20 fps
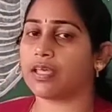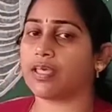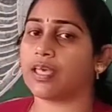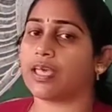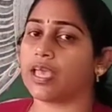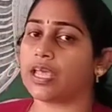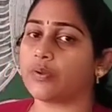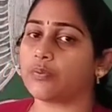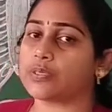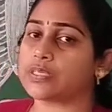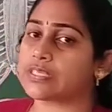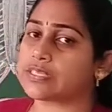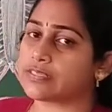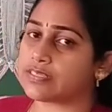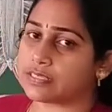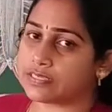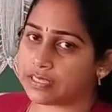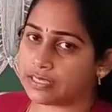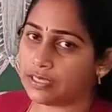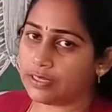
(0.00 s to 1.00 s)
air which is
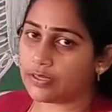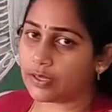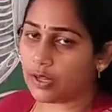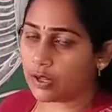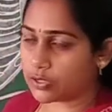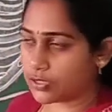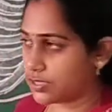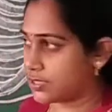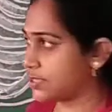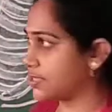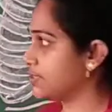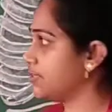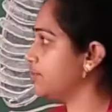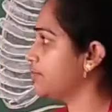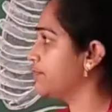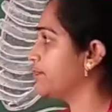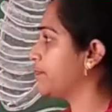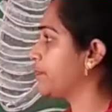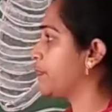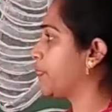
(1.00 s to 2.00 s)
rich in oxygen.